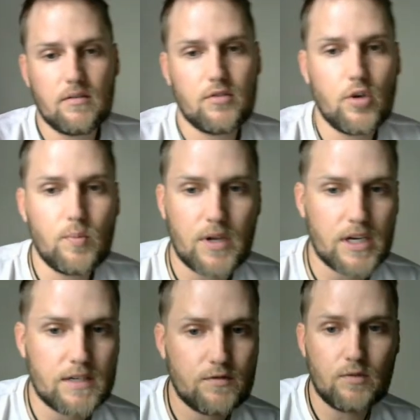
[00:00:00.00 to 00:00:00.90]

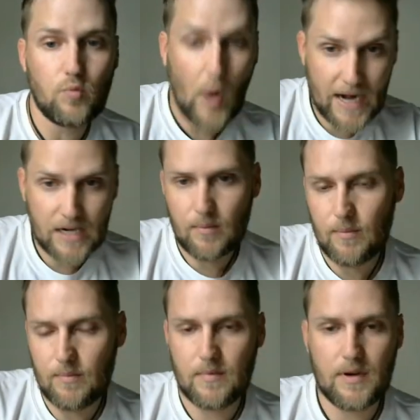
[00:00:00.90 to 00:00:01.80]
duplicates of
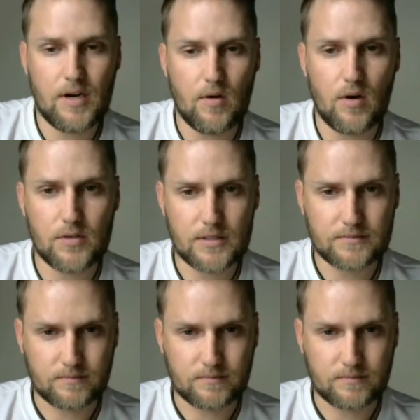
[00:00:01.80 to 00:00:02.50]
random heroes.